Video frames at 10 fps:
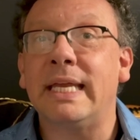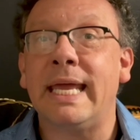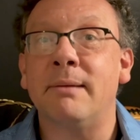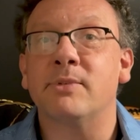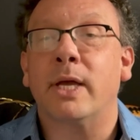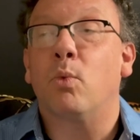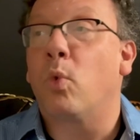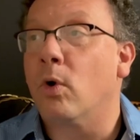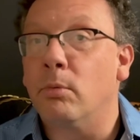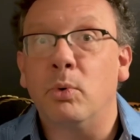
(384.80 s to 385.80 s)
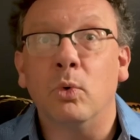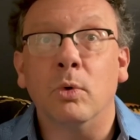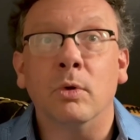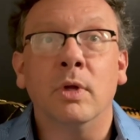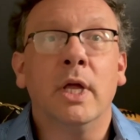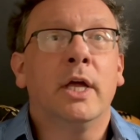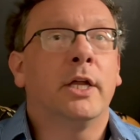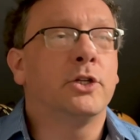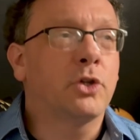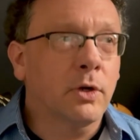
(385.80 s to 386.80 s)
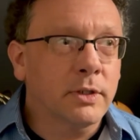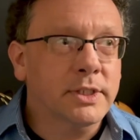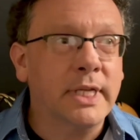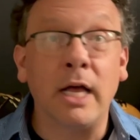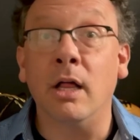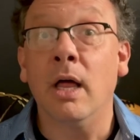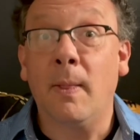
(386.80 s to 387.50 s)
names like Whirlpool, Duracell,